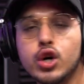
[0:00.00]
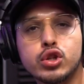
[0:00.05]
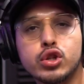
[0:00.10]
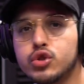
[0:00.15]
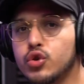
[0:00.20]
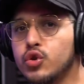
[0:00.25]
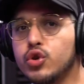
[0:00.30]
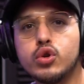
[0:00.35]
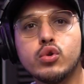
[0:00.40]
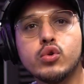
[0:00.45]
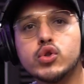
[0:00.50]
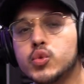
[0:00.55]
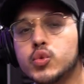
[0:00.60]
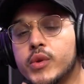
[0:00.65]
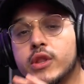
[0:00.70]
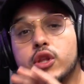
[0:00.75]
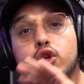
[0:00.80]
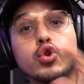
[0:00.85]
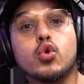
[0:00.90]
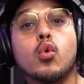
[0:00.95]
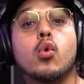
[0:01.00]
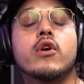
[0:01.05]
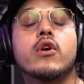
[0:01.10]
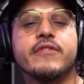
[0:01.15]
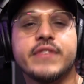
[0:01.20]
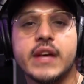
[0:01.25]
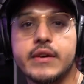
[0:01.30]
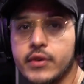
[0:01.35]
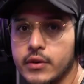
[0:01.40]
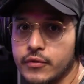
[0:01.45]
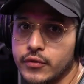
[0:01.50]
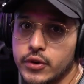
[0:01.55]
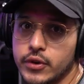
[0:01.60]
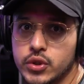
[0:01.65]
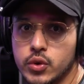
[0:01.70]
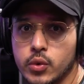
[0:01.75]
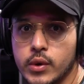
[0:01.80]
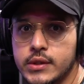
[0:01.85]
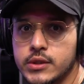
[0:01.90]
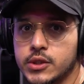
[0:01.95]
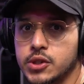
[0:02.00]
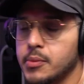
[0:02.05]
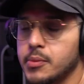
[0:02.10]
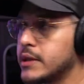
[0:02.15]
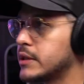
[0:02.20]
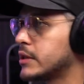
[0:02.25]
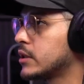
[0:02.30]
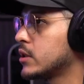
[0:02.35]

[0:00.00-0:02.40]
to use with your favorite virtual instrument.